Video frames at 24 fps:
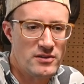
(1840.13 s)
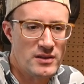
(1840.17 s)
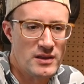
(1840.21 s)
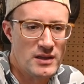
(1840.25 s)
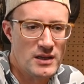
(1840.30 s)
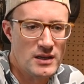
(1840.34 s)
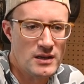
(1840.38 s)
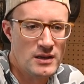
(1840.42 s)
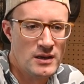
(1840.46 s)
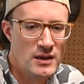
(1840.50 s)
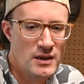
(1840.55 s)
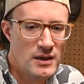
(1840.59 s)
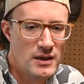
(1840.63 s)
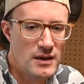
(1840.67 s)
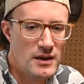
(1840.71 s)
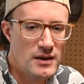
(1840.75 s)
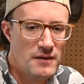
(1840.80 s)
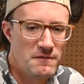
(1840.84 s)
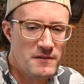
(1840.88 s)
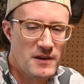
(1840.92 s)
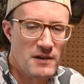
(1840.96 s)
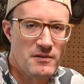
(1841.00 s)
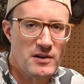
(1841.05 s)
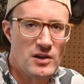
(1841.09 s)
And then
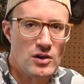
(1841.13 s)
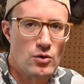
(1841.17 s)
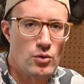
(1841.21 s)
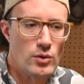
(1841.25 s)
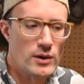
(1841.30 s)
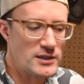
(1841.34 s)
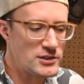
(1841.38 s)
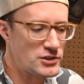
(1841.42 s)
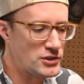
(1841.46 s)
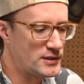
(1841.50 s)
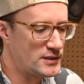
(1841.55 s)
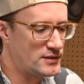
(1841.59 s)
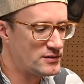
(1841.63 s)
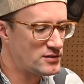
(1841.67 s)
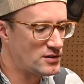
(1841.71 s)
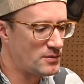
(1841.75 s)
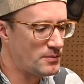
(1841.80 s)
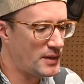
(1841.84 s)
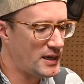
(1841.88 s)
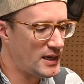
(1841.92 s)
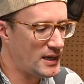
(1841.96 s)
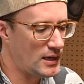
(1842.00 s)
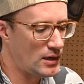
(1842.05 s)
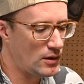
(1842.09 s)
if you have any questions
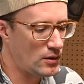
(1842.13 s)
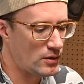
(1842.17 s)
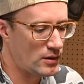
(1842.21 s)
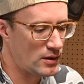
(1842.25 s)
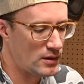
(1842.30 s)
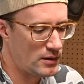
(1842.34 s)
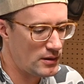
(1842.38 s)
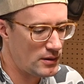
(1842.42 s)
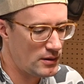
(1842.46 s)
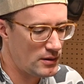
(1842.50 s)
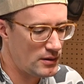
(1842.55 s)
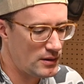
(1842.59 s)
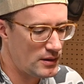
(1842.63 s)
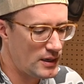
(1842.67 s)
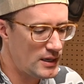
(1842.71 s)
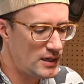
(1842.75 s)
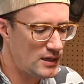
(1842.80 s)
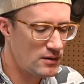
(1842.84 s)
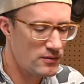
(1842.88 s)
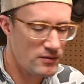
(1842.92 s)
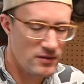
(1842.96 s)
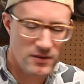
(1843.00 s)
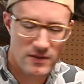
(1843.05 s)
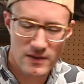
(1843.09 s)
about
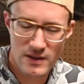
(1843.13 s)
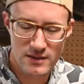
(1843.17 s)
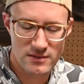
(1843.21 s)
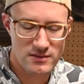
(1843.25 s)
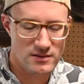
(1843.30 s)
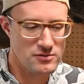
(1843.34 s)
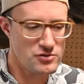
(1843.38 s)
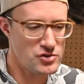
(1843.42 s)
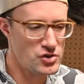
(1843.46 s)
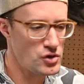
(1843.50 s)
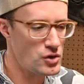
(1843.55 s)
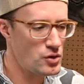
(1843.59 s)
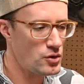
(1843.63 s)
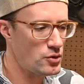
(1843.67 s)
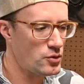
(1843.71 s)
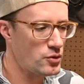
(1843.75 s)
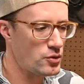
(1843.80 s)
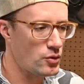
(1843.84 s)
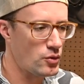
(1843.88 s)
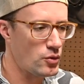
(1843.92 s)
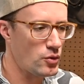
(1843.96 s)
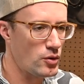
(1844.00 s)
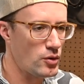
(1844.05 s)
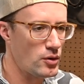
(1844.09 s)
any of the things I've shown,
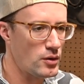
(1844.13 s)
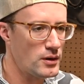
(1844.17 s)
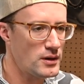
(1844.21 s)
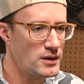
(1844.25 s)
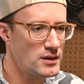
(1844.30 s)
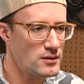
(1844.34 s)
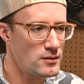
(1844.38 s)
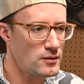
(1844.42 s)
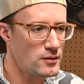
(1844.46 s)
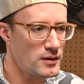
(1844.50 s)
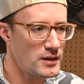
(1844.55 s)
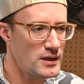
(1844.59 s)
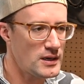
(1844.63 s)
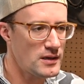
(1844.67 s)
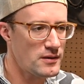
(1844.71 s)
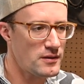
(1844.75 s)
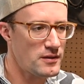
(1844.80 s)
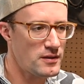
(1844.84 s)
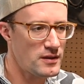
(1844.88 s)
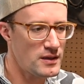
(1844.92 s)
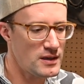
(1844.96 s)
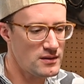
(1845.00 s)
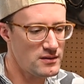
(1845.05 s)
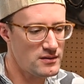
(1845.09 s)
or any of
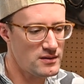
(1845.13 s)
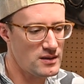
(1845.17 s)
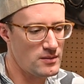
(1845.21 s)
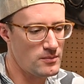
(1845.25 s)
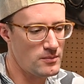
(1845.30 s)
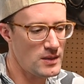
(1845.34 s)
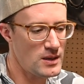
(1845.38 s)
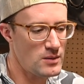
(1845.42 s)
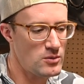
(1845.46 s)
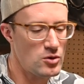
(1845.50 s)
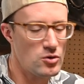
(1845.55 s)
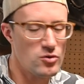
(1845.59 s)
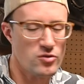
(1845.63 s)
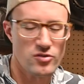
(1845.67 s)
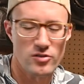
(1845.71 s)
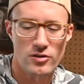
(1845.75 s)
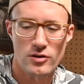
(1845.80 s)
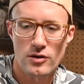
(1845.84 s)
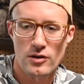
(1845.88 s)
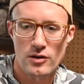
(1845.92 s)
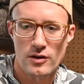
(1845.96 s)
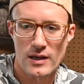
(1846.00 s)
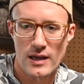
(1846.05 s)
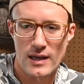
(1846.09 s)
the things that maybe you
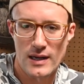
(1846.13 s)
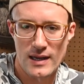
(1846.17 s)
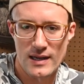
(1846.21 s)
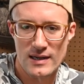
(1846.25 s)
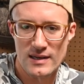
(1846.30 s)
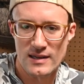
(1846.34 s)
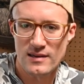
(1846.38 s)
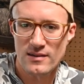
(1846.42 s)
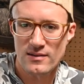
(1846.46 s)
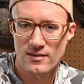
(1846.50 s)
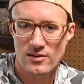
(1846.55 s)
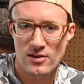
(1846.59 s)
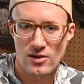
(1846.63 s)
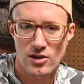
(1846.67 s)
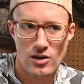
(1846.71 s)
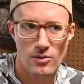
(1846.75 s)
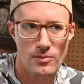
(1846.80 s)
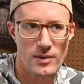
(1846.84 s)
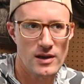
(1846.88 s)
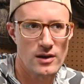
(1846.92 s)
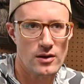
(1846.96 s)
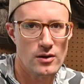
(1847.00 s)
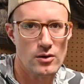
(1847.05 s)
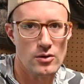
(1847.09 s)
saw and I didn't talk
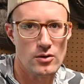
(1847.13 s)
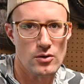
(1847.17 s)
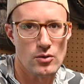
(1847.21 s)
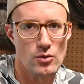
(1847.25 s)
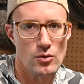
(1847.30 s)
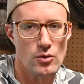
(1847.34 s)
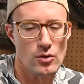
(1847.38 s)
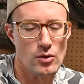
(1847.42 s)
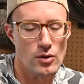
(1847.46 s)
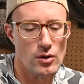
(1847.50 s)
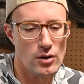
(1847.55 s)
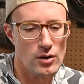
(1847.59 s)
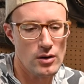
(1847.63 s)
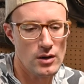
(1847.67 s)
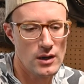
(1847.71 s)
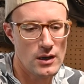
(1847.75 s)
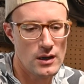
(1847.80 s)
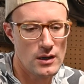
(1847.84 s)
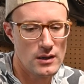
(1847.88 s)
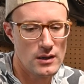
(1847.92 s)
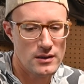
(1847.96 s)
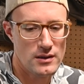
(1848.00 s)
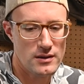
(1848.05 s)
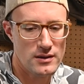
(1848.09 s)
about, or
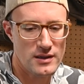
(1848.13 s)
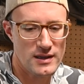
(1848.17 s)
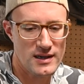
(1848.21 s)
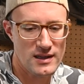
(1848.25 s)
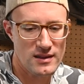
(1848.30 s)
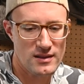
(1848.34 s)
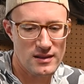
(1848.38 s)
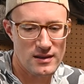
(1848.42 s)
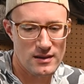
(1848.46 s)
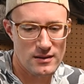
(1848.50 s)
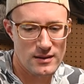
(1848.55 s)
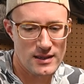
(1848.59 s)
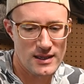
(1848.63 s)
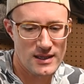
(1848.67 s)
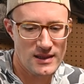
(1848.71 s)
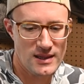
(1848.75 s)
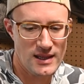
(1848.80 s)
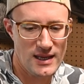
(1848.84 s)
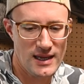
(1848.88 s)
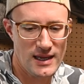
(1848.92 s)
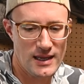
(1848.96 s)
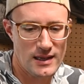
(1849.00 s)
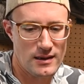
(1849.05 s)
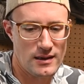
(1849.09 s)
anything like
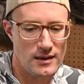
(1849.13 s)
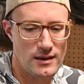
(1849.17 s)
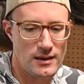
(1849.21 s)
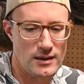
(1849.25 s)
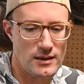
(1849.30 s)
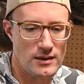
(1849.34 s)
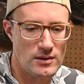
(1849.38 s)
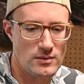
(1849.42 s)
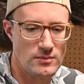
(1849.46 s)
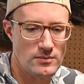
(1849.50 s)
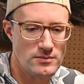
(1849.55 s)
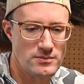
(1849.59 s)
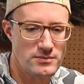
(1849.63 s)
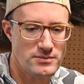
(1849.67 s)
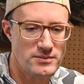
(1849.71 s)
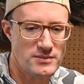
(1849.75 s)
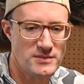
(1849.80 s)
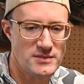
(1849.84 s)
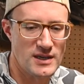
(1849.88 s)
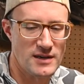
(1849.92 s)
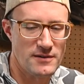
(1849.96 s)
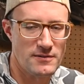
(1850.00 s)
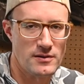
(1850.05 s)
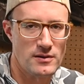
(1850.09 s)
that,
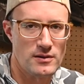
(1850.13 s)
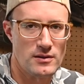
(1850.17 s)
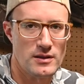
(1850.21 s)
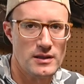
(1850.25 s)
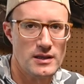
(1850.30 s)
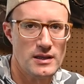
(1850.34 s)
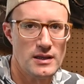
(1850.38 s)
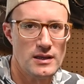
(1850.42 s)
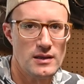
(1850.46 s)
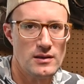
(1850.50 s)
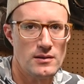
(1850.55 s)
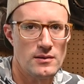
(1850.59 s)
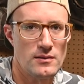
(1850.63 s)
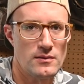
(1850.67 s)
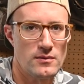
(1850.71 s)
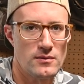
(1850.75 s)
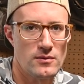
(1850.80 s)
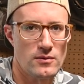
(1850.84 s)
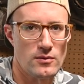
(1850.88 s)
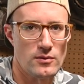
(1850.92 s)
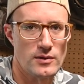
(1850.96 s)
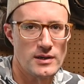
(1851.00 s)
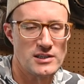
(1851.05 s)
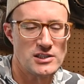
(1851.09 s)
definitely
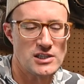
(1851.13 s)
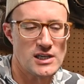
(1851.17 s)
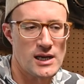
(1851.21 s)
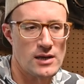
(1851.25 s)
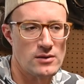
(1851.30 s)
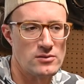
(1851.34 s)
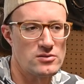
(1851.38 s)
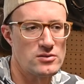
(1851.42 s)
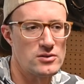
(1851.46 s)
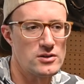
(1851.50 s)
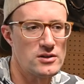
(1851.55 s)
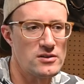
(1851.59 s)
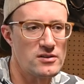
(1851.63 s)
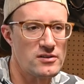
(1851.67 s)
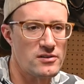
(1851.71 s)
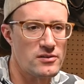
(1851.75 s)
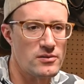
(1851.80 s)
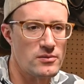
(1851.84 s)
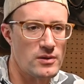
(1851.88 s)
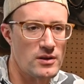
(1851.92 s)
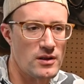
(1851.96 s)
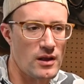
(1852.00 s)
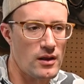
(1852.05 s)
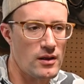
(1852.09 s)
reach out to
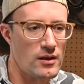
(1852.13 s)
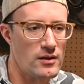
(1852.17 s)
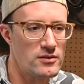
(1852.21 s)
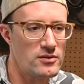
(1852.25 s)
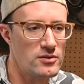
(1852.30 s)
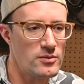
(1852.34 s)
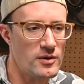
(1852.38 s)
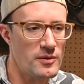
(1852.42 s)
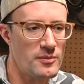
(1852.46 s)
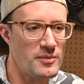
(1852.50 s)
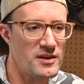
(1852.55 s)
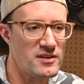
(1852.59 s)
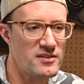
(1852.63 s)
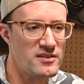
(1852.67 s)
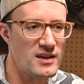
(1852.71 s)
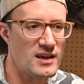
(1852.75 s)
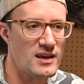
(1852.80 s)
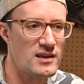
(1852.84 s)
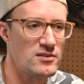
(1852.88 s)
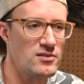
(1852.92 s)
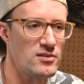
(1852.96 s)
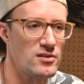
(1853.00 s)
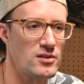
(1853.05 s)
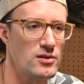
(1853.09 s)
us. I'll do my best to
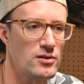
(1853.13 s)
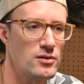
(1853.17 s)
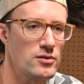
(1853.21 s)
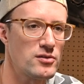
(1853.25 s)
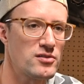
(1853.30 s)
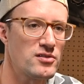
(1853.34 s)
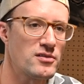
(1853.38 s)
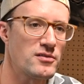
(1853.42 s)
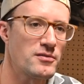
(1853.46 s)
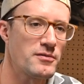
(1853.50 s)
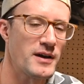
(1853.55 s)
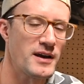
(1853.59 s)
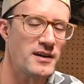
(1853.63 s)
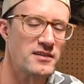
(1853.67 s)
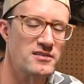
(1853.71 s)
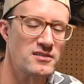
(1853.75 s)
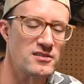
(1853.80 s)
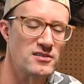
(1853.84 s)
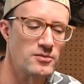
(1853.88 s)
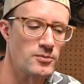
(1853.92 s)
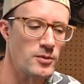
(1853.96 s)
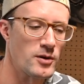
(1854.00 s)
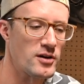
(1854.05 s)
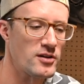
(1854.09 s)
answer those as fast
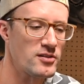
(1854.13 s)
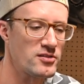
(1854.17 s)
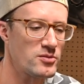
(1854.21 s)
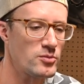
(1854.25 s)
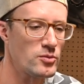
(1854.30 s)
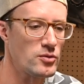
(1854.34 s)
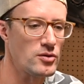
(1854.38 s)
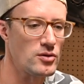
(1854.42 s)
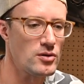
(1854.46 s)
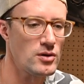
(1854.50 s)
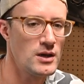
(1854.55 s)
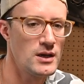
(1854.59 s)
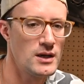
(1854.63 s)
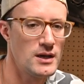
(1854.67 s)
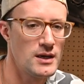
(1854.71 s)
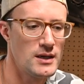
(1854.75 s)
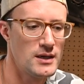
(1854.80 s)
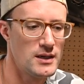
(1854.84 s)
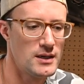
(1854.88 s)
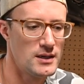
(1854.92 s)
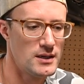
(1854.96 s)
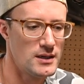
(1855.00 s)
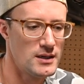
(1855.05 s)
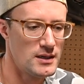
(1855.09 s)
as possible.
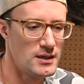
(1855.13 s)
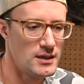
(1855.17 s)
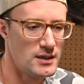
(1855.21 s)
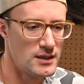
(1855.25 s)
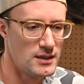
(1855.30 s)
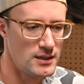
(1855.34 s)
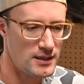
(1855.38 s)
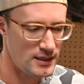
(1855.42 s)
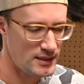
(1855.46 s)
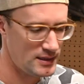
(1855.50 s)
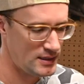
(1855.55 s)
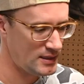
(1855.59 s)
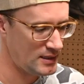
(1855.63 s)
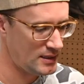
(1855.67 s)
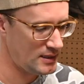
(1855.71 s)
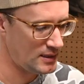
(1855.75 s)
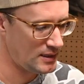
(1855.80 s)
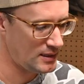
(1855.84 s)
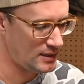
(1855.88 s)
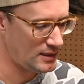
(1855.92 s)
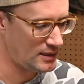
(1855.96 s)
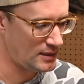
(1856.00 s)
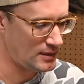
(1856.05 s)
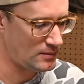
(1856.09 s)
And then
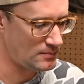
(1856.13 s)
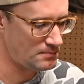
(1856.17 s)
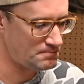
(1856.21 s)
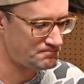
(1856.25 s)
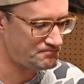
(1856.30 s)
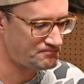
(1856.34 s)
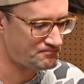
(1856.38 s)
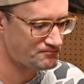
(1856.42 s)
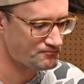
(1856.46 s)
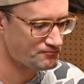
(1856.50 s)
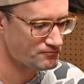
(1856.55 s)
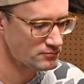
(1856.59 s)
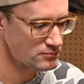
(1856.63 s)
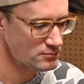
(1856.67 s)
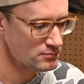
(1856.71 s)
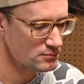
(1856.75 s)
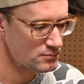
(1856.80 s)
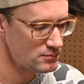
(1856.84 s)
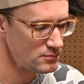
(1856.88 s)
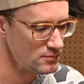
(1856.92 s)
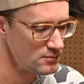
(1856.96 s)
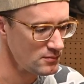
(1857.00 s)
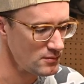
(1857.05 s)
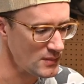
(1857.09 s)

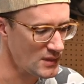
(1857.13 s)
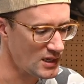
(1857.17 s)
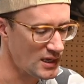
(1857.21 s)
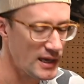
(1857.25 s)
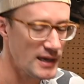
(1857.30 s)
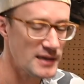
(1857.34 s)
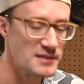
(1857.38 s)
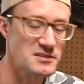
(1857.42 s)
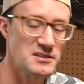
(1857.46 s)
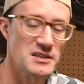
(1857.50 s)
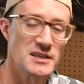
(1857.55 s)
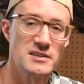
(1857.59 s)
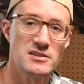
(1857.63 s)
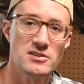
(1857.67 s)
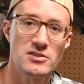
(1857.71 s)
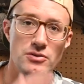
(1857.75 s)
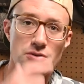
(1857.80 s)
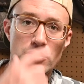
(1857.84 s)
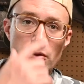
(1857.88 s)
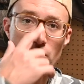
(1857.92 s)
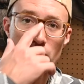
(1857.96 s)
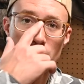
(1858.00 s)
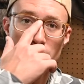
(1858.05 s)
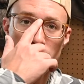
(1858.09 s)
yeah, stay
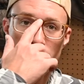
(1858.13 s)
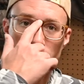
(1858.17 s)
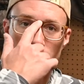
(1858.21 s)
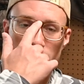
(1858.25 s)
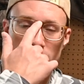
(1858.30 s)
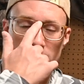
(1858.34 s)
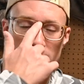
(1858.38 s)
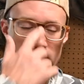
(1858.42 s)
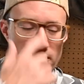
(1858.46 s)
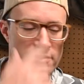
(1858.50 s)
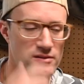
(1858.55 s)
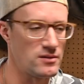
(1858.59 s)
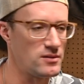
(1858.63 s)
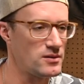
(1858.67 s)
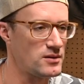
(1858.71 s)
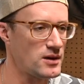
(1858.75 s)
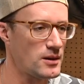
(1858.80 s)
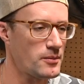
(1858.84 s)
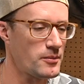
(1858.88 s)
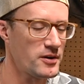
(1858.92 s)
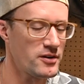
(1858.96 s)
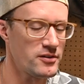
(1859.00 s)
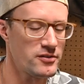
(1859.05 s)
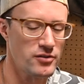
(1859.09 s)
tuned. I'm
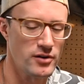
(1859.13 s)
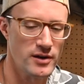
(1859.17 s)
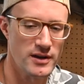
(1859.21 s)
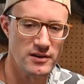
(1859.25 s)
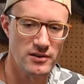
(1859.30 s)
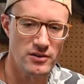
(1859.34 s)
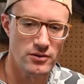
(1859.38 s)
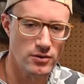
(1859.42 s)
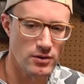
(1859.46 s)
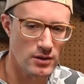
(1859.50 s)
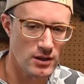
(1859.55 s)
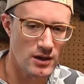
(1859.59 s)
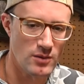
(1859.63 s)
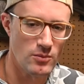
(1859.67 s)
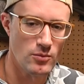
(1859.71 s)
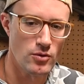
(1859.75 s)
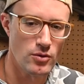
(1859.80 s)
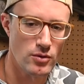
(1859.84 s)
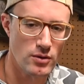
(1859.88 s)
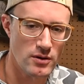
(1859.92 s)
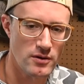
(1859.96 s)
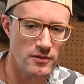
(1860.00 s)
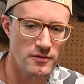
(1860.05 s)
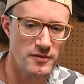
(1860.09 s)
gonna try to do a lot
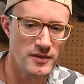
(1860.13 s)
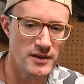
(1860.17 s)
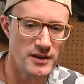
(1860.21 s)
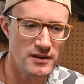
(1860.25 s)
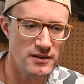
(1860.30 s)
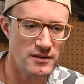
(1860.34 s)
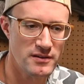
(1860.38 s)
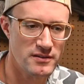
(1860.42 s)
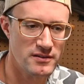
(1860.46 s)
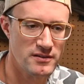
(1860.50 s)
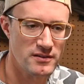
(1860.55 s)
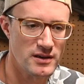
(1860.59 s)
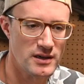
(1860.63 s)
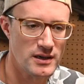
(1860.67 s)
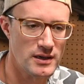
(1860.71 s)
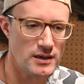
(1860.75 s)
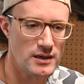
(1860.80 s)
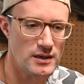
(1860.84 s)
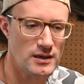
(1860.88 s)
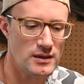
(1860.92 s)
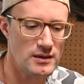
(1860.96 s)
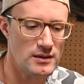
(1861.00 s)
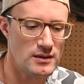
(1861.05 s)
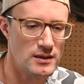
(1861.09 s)
more of this
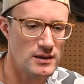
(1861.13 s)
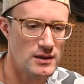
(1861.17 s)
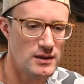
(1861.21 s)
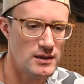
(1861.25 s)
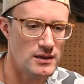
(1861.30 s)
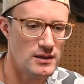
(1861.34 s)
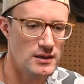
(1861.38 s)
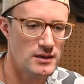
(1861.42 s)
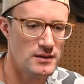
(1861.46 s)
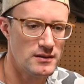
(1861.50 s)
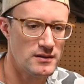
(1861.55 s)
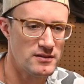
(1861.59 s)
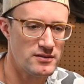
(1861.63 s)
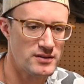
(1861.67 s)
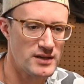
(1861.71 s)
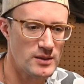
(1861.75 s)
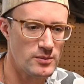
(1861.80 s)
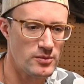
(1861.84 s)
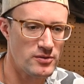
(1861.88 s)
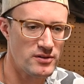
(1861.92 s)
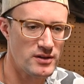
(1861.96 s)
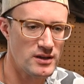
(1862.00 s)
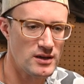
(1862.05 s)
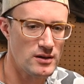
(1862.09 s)

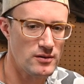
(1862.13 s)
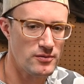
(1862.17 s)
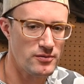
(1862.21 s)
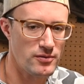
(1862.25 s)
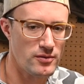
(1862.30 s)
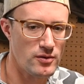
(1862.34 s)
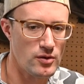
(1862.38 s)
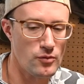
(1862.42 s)
type of stuff.